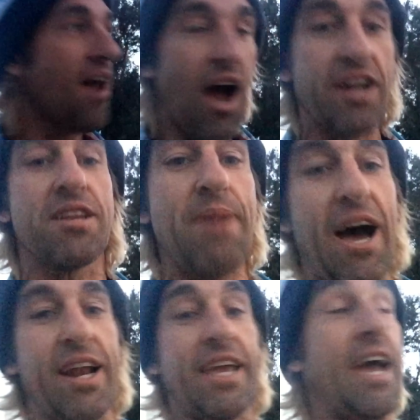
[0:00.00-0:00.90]
knocked him
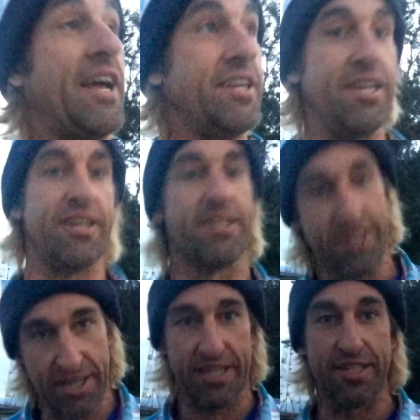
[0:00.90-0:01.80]
out again, dude.
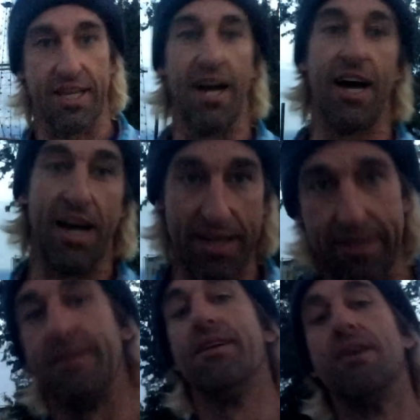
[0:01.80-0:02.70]
Took his gun,
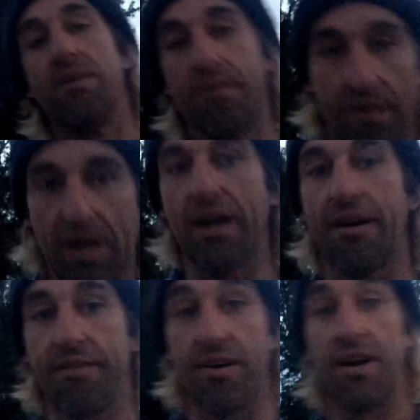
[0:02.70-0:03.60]

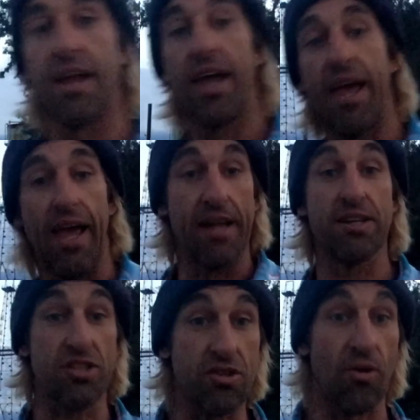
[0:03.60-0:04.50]
whatever. End
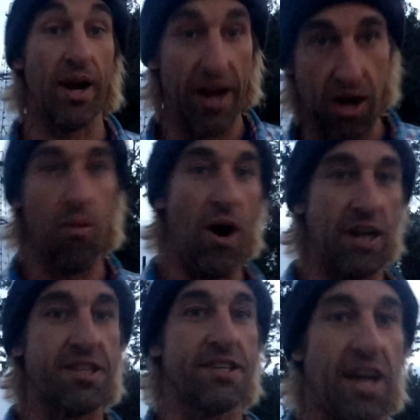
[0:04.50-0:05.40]
of story. I go
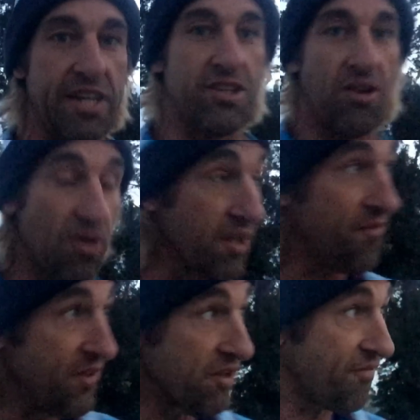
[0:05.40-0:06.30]
watch the Tyson
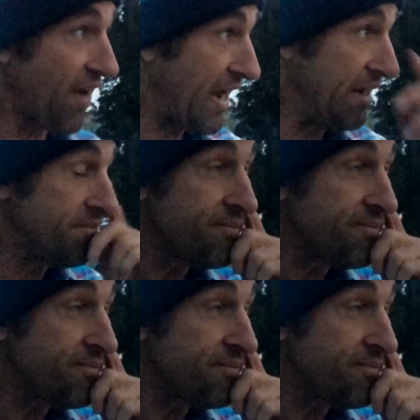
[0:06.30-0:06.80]
Holyfield fight.